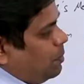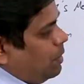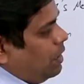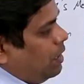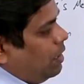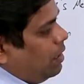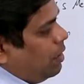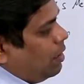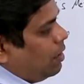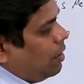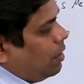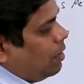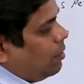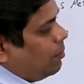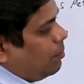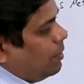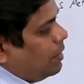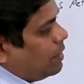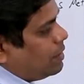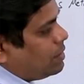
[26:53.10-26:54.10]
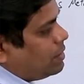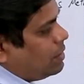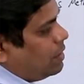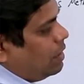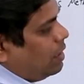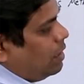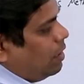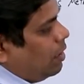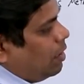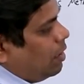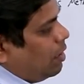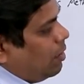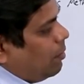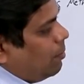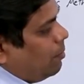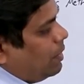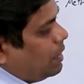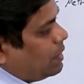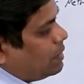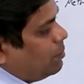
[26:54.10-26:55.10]
B plus C
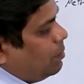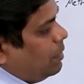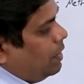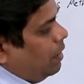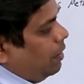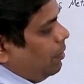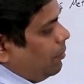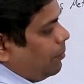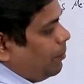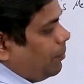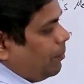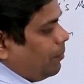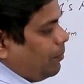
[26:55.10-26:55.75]
plus B.